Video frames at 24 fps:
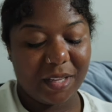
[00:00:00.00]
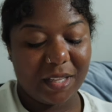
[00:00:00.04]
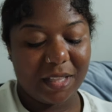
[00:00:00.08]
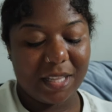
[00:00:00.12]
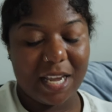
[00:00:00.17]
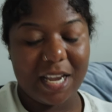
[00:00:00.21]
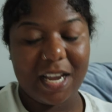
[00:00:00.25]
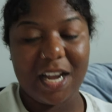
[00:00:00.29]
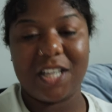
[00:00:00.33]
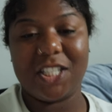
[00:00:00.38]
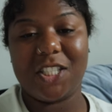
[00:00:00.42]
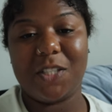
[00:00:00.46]

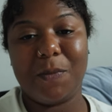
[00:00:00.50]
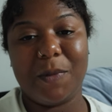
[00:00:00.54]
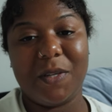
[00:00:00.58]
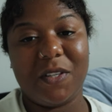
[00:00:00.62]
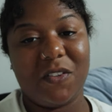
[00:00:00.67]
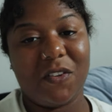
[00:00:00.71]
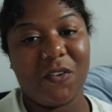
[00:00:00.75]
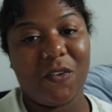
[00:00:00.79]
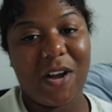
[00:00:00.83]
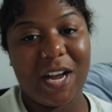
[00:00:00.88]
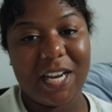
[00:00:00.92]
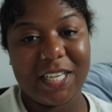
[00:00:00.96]
Thank y'all so much
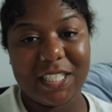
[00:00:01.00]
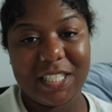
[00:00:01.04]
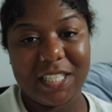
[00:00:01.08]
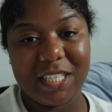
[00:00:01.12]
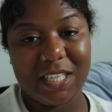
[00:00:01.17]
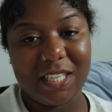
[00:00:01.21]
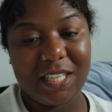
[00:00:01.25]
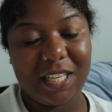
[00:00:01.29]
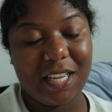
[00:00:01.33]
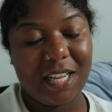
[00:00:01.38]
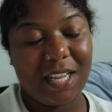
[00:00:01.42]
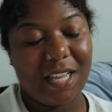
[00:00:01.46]
for
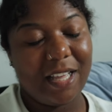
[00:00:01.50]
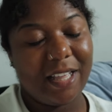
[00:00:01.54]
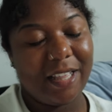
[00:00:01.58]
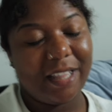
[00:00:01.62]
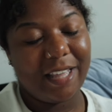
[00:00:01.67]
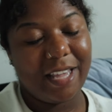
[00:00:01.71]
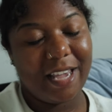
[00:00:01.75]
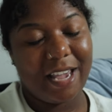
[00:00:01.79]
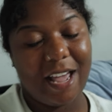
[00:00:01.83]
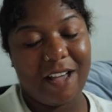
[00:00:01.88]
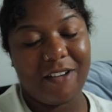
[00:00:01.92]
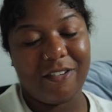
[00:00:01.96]
watching.
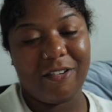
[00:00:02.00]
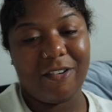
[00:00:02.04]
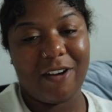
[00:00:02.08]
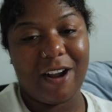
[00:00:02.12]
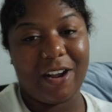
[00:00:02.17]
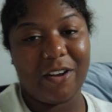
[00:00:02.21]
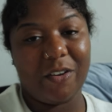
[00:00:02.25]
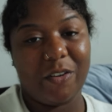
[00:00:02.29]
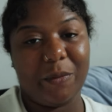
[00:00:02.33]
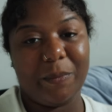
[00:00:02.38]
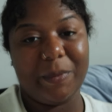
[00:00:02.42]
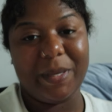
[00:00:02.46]
Thank y'all for
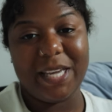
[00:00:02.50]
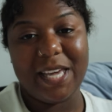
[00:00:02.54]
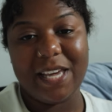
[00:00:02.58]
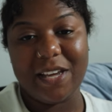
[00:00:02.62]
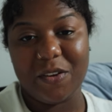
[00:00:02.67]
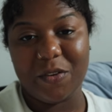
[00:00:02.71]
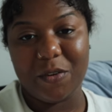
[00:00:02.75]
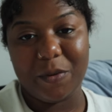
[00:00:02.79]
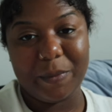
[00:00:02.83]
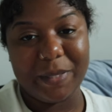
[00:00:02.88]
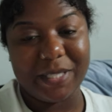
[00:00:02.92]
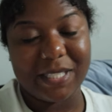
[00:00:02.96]
rocking with me,
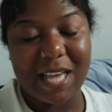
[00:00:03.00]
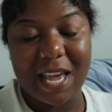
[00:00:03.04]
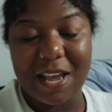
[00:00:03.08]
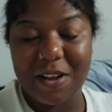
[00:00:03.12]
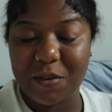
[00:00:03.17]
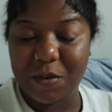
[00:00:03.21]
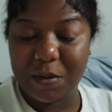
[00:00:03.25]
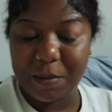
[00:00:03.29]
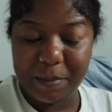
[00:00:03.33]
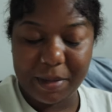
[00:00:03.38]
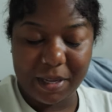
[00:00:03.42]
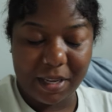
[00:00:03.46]
kicking with me, skating
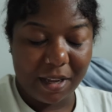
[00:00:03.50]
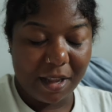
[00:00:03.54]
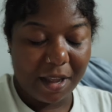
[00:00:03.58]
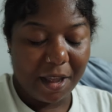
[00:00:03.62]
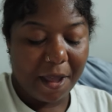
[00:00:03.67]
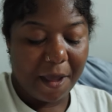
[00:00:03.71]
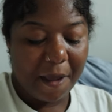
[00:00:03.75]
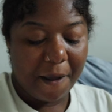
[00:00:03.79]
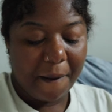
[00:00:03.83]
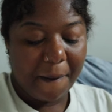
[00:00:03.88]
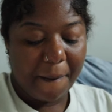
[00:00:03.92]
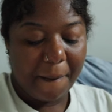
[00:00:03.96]
with me.
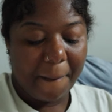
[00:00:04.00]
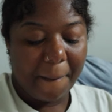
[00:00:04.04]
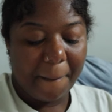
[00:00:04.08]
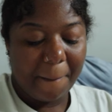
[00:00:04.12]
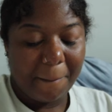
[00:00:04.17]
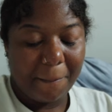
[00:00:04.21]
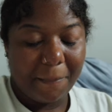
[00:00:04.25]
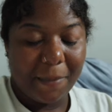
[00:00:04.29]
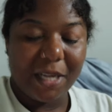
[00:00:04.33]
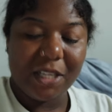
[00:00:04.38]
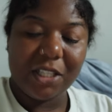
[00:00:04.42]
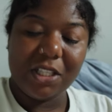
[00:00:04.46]

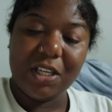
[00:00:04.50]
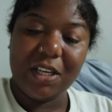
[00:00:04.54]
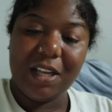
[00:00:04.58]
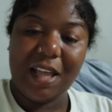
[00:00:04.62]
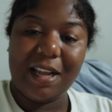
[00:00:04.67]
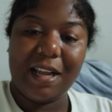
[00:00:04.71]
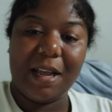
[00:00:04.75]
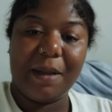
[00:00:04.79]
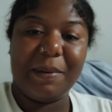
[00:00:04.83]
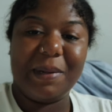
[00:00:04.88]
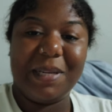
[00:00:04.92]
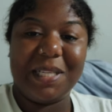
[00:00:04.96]
Make sure you
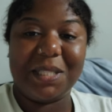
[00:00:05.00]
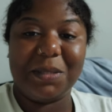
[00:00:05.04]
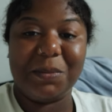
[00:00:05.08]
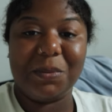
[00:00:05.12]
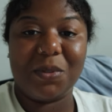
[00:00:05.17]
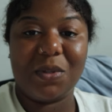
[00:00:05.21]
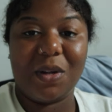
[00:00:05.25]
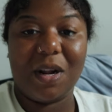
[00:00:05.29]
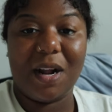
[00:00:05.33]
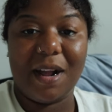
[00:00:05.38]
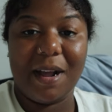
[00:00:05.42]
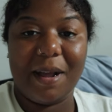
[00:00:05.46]
like, comment, and
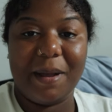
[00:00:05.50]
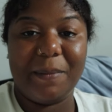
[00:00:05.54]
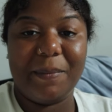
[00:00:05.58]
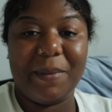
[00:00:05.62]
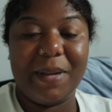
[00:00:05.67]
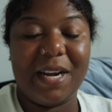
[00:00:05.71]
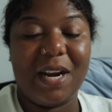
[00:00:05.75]
subscribe.